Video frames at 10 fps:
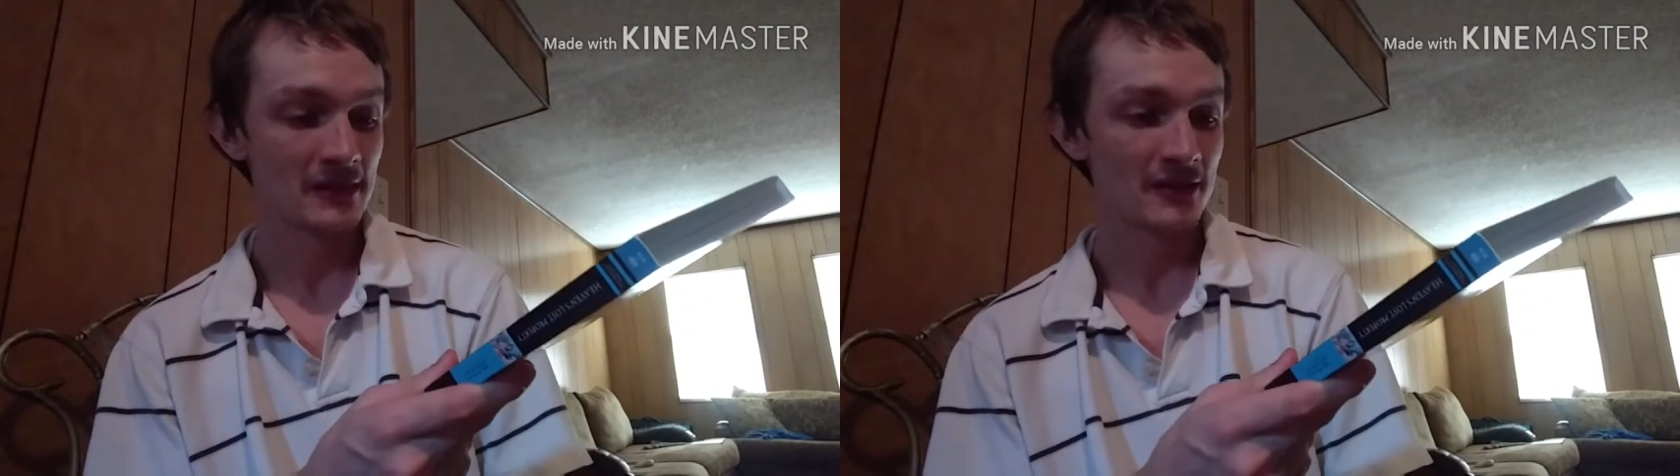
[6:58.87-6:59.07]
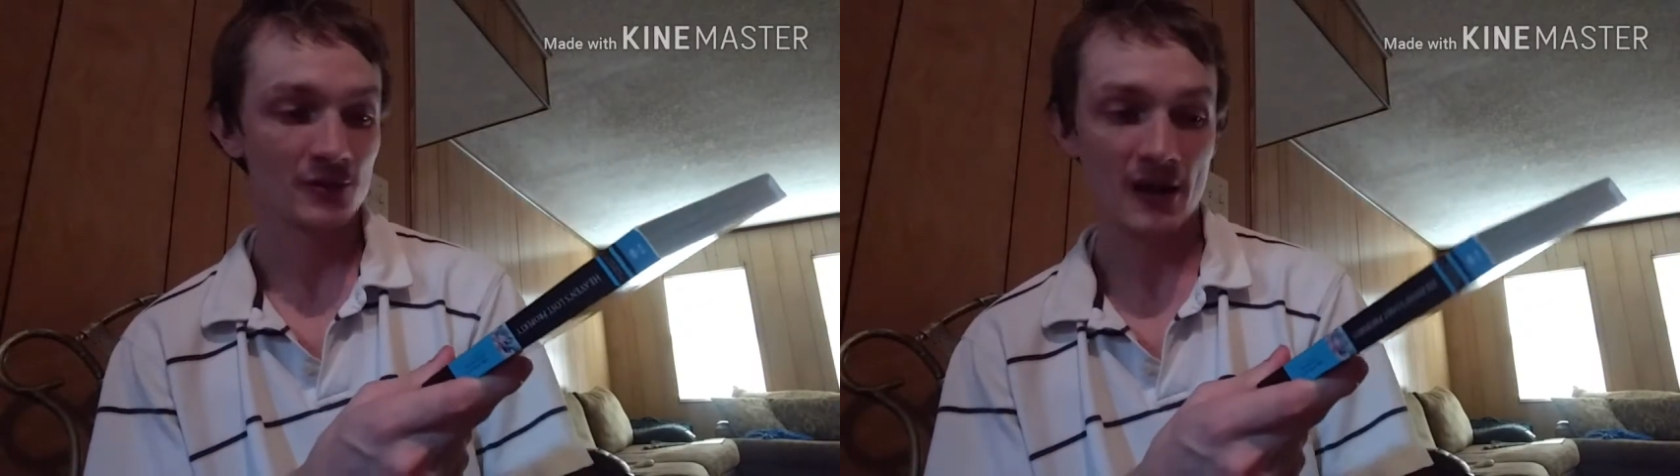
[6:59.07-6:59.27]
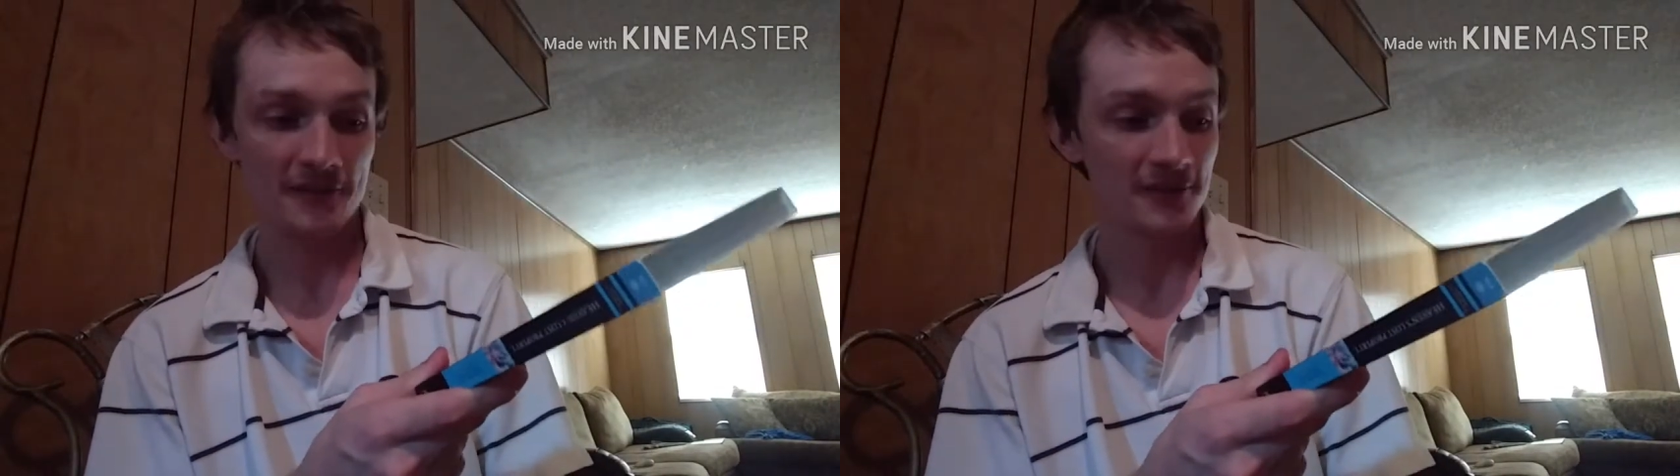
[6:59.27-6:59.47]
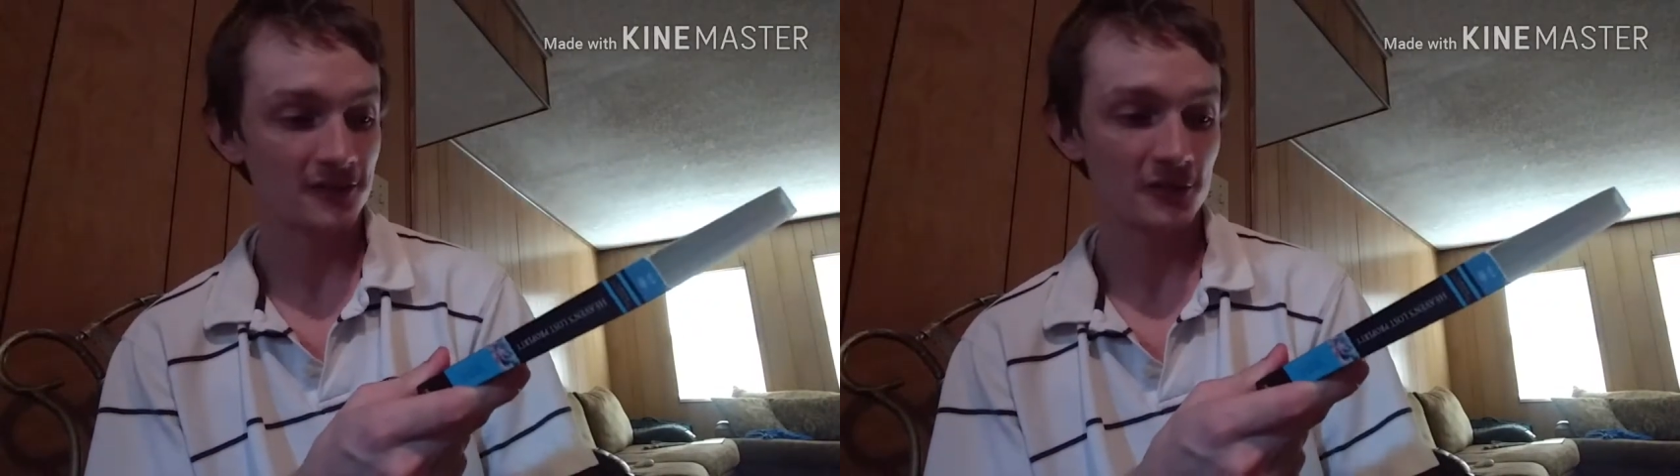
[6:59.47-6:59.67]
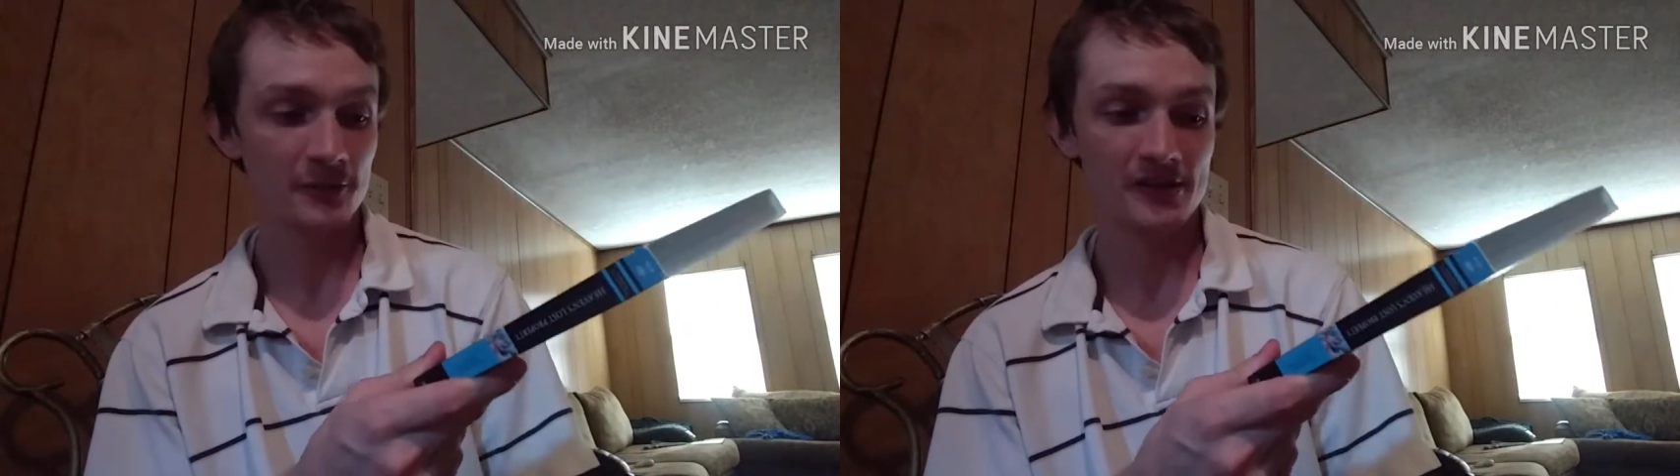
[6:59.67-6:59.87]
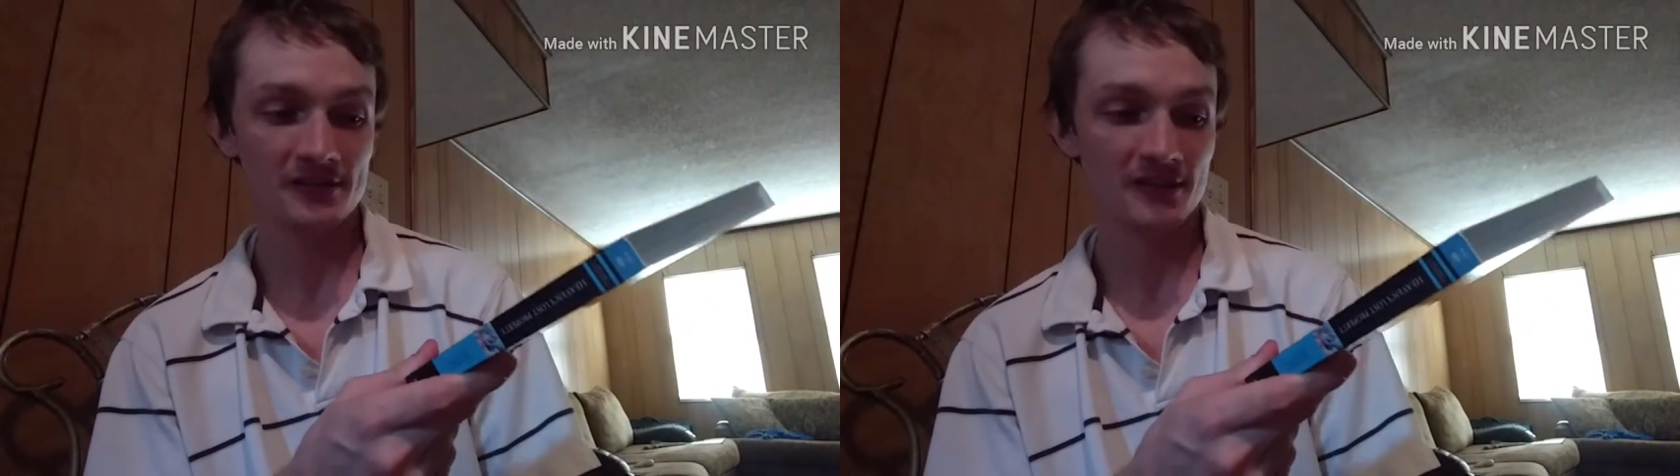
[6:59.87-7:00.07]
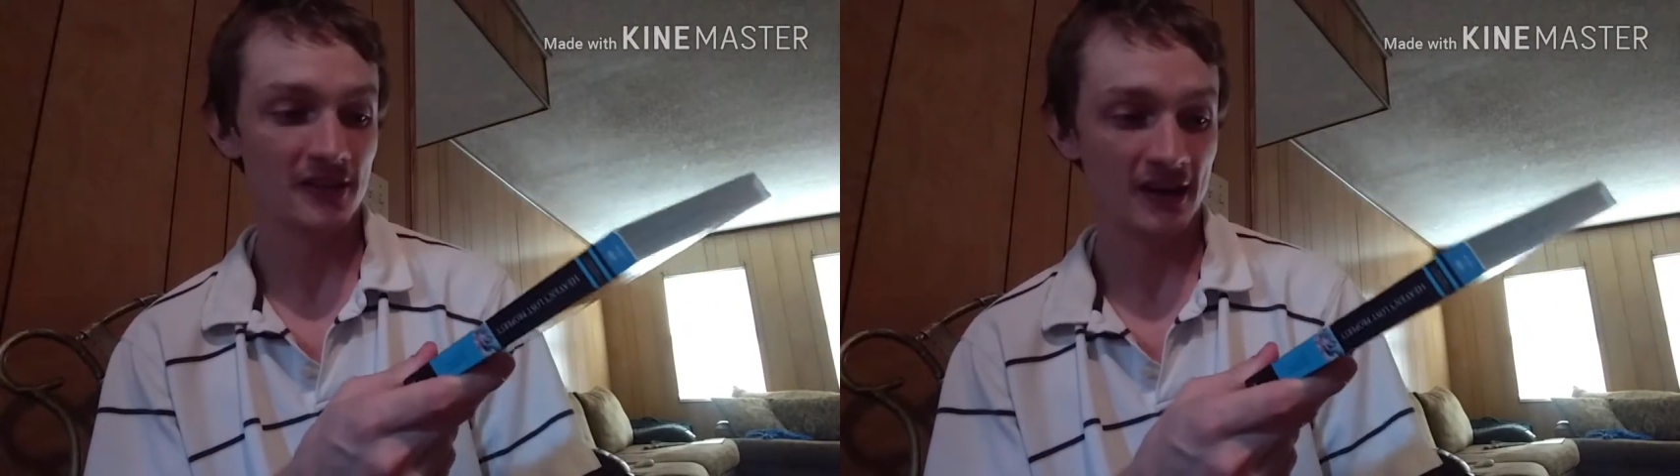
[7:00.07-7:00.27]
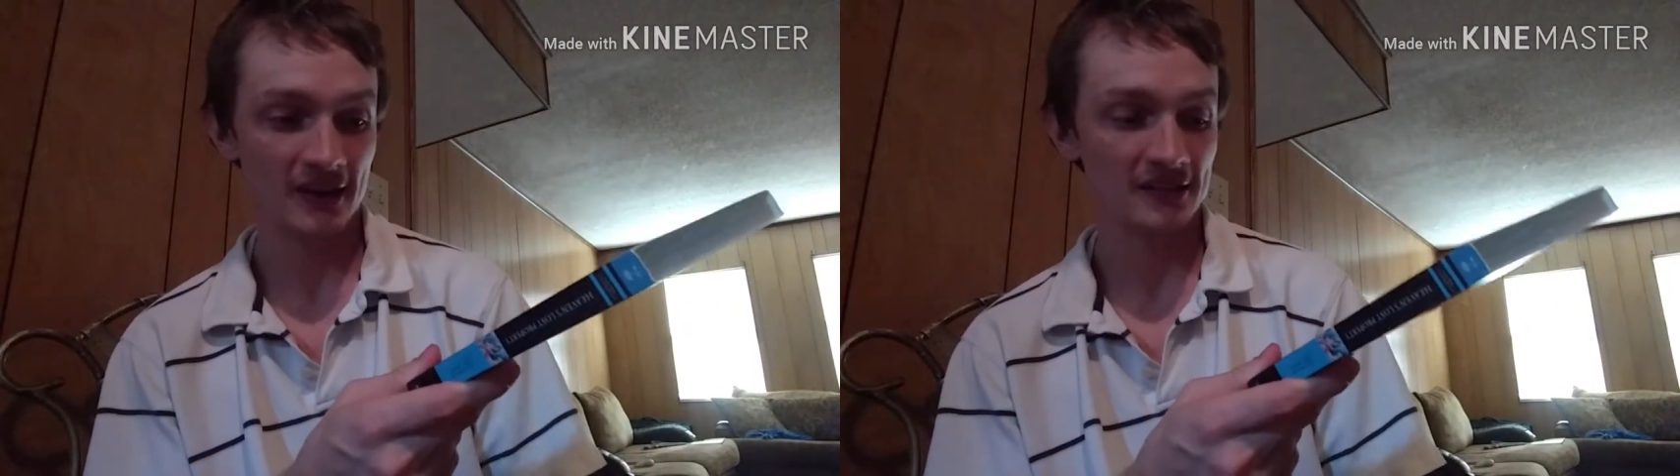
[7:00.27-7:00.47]
The graphics are appeasing,
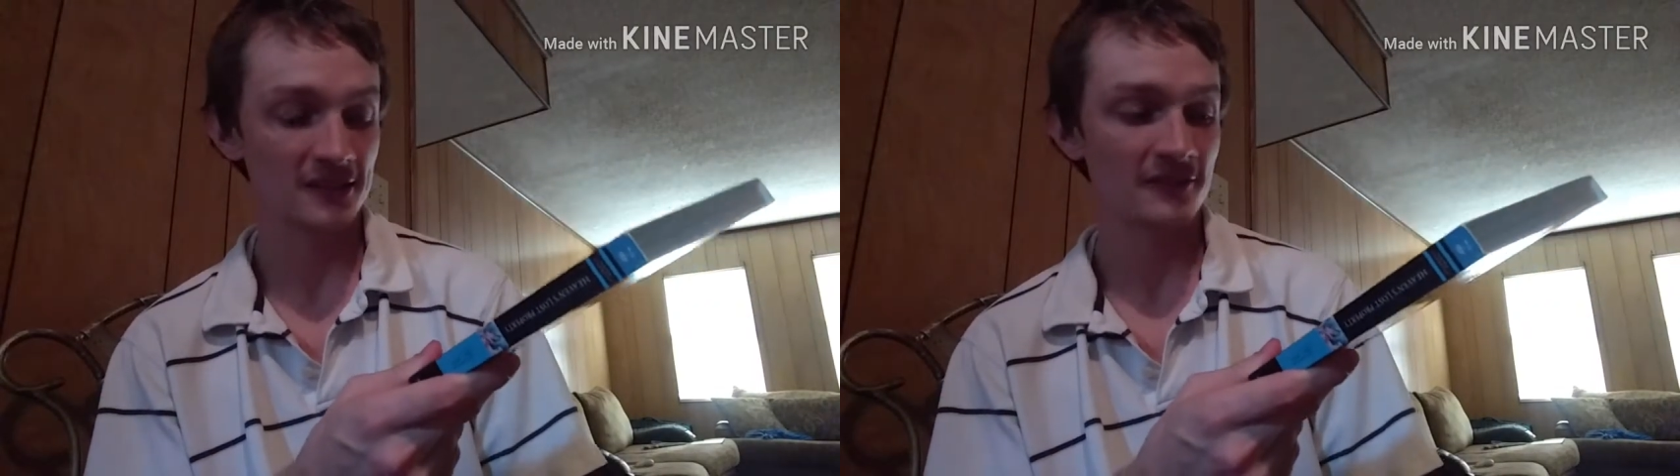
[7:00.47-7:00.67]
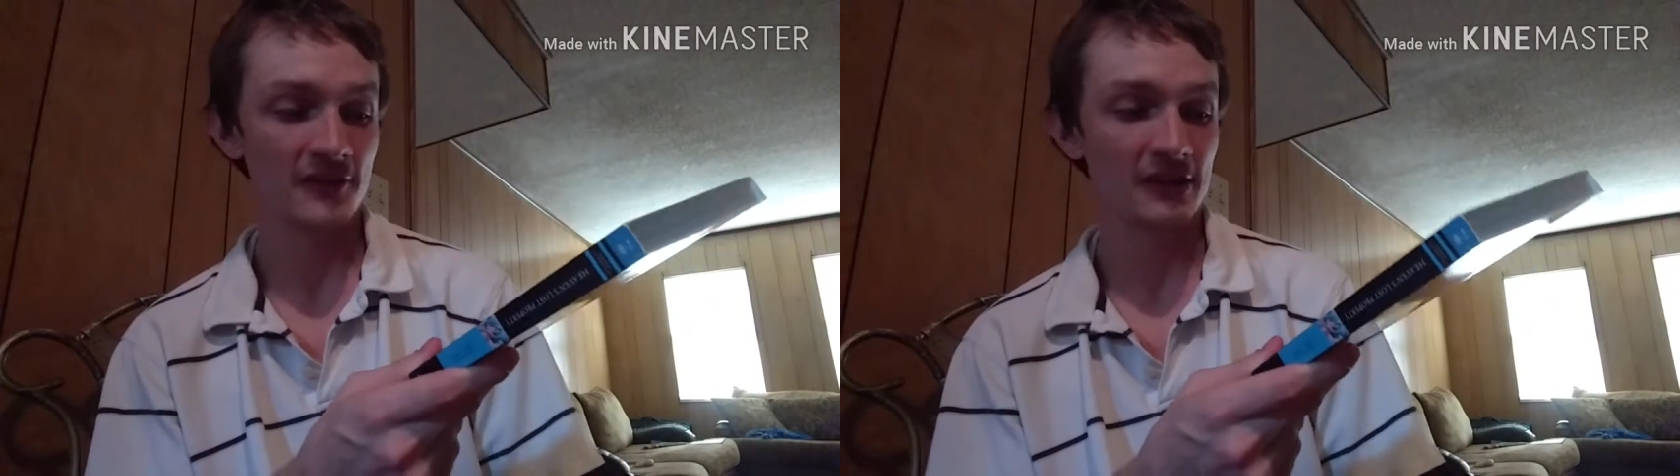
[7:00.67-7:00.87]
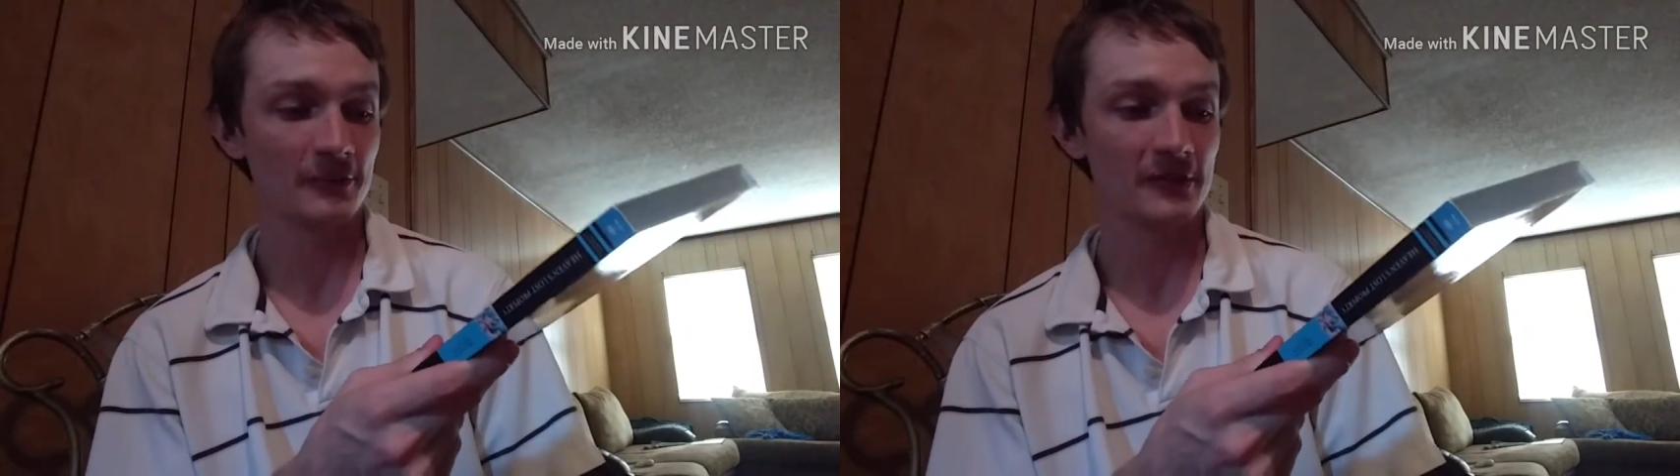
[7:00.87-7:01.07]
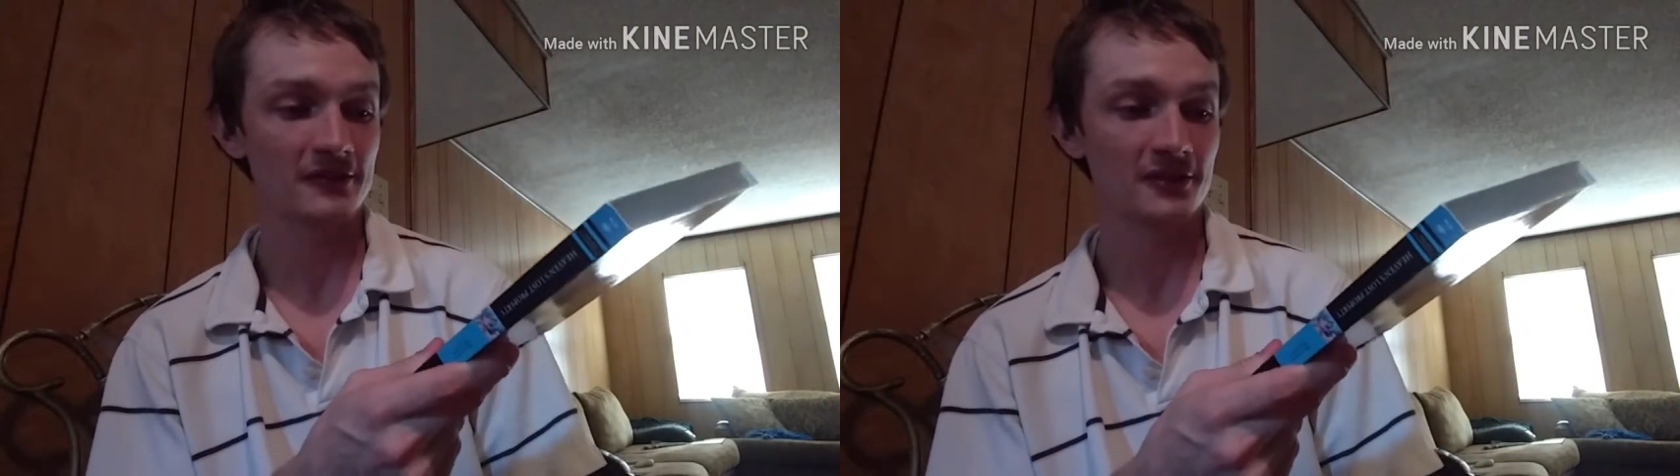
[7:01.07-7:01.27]
the character developments